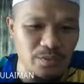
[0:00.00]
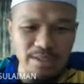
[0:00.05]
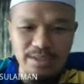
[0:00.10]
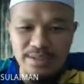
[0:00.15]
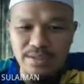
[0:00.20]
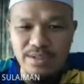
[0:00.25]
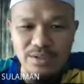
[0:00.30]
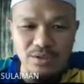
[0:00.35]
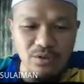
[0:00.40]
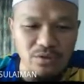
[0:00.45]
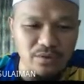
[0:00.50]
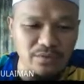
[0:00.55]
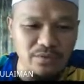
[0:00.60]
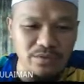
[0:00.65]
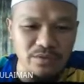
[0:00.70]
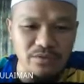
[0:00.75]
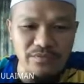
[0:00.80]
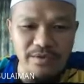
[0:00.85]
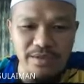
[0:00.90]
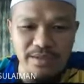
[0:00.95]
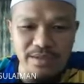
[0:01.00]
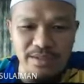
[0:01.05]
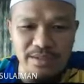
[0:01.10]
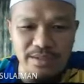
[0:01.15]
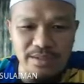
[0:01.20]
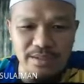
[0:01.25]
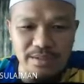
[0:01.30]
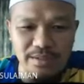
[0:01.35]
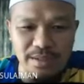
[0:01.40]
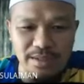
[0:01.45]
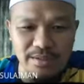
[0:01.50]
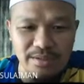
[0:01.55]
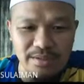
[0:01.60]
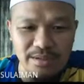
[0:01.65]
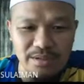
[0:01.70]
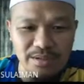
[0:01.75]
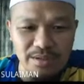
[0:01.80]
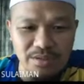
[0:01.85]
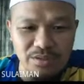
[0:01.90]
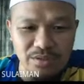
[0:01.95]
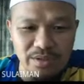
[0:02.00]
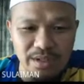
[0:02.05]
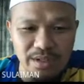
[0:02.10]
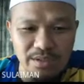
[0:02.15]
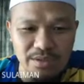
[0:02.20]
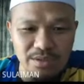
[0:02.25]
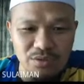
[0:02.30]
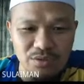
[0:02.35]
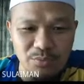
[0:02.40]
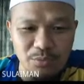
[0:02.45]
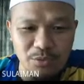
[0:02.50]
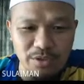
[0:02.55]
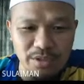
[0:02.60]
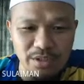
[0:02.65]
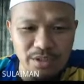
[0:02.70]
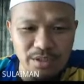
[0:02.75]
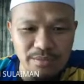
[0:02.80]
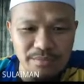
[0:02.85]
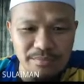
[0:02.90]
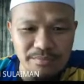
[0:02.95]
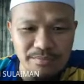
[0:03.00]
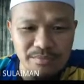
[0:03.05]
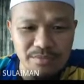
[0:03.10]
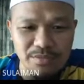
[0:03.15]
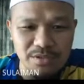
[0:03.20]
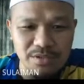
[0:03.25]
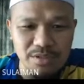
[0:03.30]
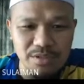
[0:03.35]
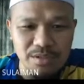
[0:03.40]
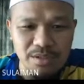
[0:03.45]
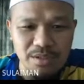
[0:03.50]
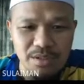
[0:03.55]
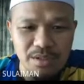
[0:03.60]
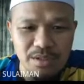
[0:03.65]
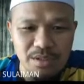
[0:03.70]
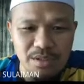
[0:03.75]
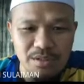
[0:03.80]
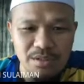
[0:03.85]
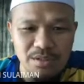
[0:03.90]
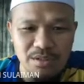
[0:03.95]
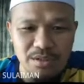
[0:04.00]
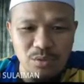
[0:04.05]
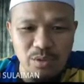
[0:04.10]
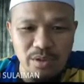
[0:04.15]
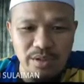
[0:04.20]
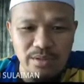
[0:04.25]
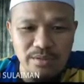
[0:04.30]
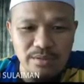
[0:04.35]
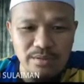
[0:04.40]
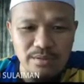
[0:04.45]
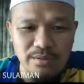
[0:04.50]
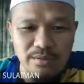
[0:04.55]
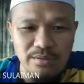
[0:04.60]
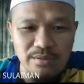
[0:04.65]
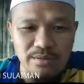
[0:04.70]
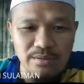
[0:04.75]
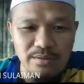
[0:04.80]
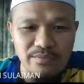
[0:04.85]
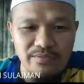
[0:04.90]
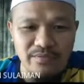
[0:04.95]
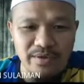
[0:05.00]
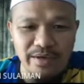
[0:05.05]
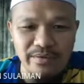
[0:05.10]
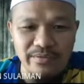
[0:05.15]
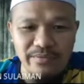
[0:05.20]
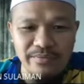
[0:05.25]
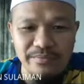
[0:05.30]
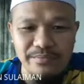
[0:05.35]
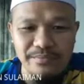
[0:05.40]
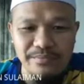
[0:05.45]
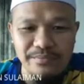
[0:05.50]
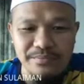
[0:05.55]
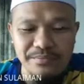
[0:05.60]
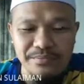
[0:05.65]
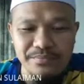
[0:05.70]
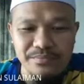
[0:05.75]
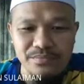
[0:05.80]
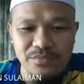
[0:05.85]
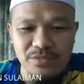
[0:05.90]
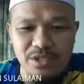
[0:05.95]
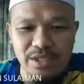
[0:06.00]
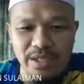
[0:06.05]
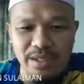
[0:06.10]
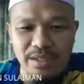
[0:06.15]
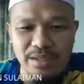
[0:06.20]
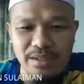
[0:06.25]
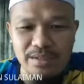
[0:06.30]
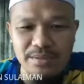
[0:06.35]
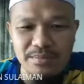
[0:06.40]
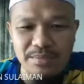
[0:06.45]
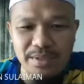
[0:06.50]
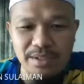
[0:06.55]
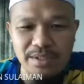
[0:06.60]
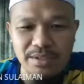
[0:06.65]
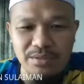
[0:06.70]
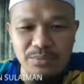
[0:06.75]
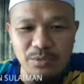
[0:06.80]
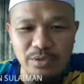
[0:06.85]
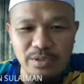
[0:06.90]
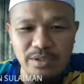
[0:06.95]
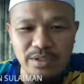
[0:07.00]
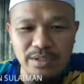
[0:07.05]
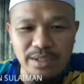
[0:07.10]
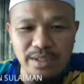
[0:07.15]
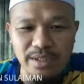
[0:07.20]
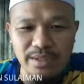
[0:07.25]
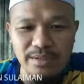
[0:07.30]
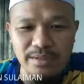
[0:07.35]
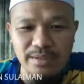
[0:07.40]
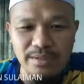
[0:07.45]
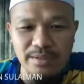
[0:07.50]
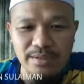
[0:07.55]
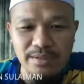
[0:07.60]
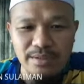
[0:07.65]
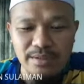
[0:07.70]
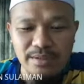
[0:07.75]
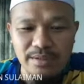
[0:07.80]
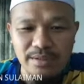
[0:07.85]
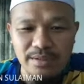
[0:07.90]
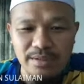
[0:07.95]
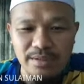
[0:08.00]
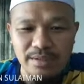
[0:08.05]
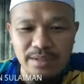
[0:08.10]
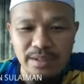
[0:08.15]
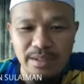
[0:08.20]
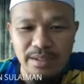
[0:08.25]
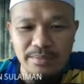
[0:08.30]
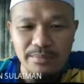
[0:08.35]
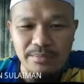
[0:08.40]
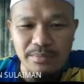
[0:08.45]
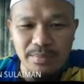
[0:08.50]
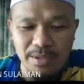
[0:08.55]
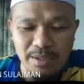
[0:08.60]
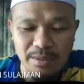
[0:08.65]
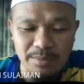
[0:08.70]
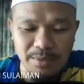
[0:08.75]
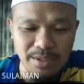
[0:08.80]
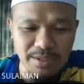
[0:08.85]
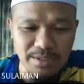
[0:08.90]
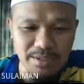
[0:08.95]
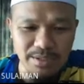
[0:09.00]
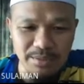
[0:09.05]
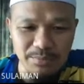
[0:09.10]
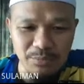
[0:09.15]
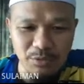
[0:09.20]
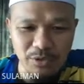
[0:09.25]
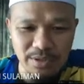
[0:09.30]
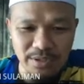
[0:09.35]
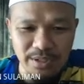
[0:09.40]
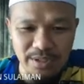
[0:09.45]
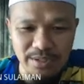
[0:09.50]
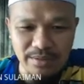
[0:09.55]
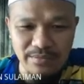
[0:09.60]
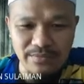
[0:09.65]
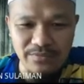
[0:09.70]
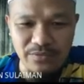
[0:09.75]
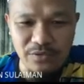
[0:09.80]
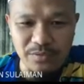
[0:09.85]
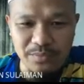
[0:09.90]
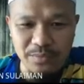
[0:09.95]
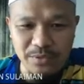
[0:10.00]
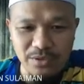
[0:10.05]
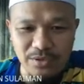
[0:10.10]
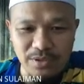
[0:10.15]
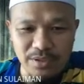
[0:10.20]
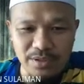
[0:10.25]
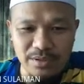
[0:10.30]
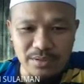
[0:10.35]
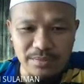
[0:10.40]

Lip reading: your final iteration you get 0.8315. The angle is minus 0.98 minus 8.994 per unit.